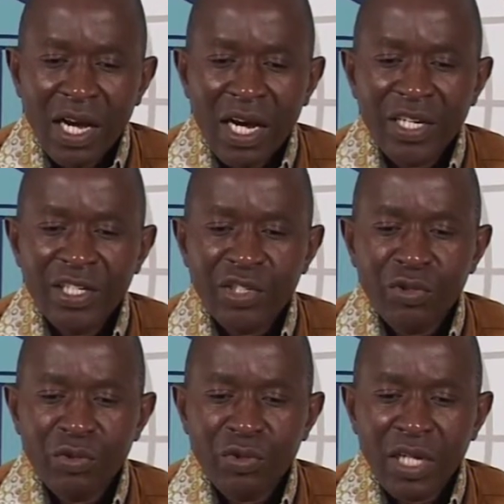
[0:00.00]
and
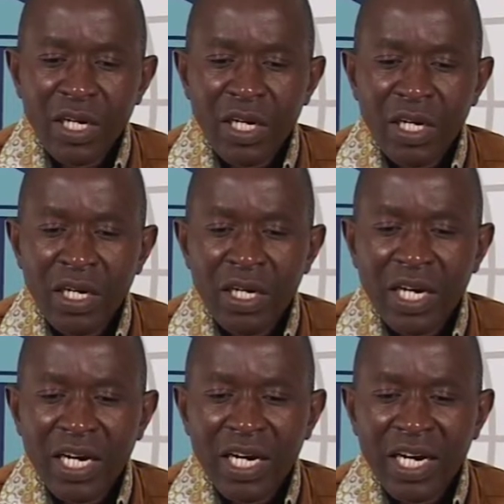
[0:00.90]
should
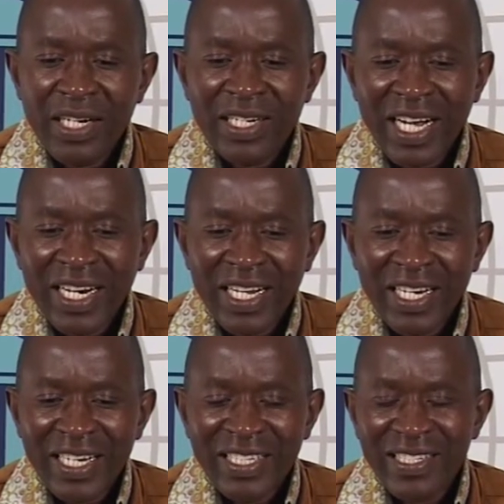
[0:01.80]
and an
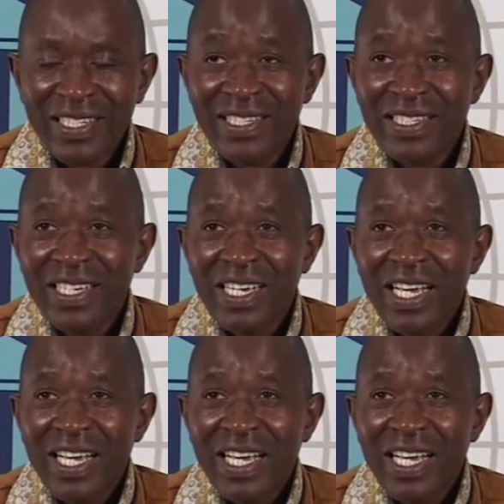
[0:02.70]
analysis